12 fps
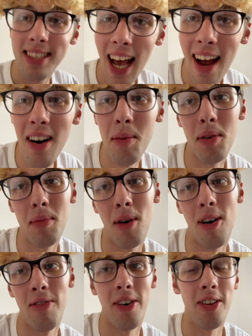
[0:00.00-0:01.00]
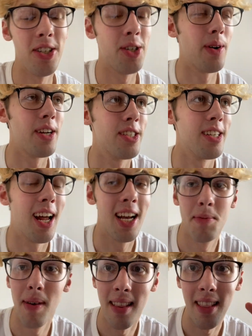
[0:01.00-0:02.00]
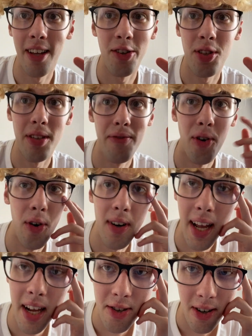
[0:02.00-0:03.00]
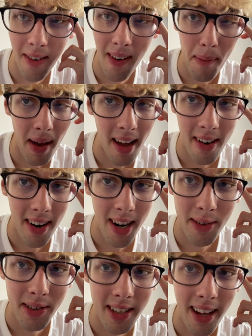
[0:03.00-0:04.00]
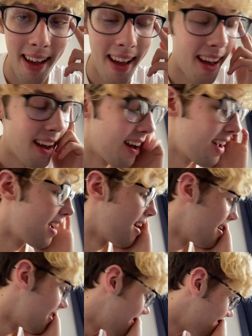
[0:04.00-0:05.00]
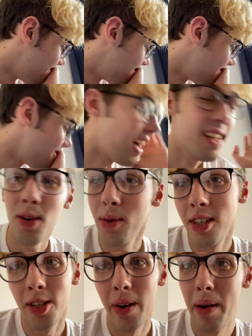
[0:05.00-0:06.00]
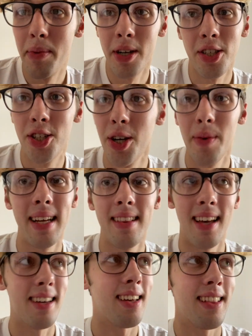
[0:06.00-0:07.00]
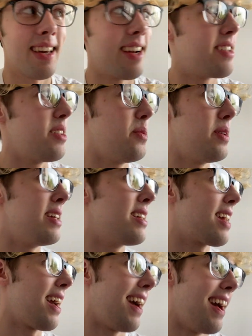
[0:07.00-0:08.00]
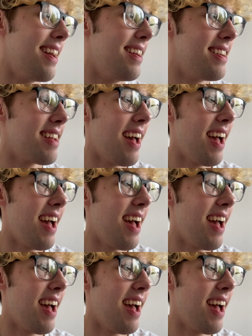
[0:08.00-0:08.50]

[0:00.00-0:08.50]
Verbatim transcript: terrible morphology question I spent literally four days trying to wrap my head around. I don't want to do it, but it's due in like at the end of the week. And